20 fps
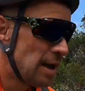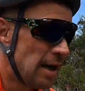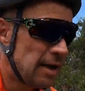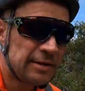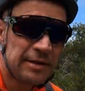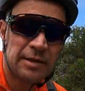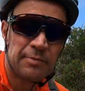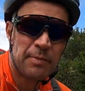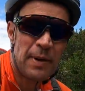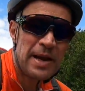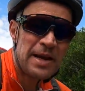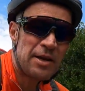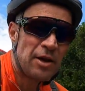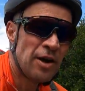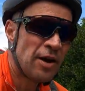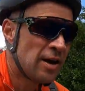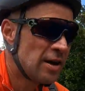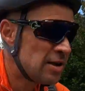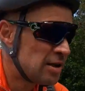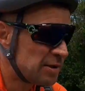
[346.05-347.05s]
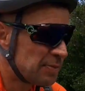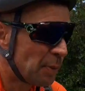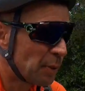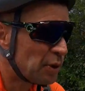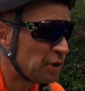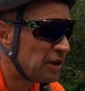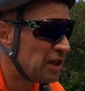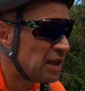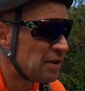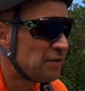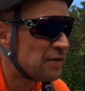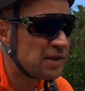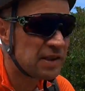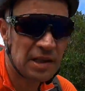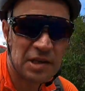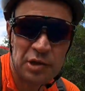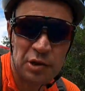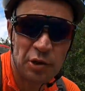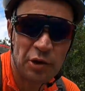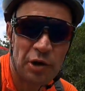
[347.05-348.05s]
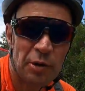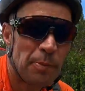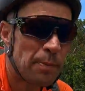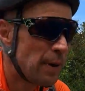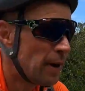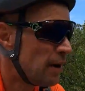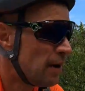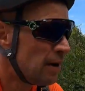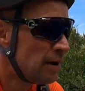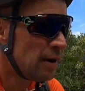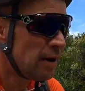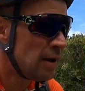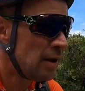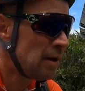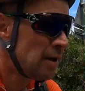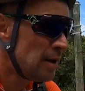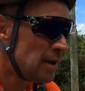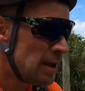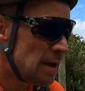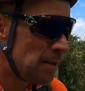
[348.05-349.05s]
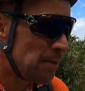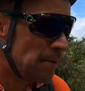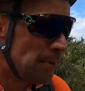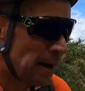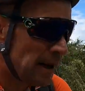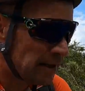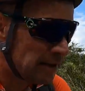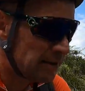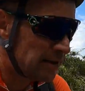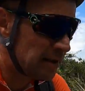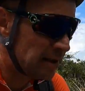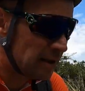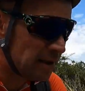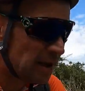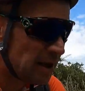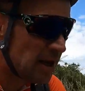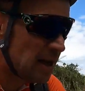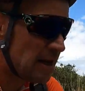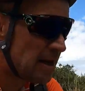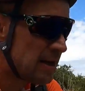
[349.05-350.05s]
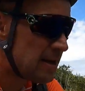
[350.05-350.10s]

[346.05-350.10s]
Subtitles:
I did many sportives in Europe, but the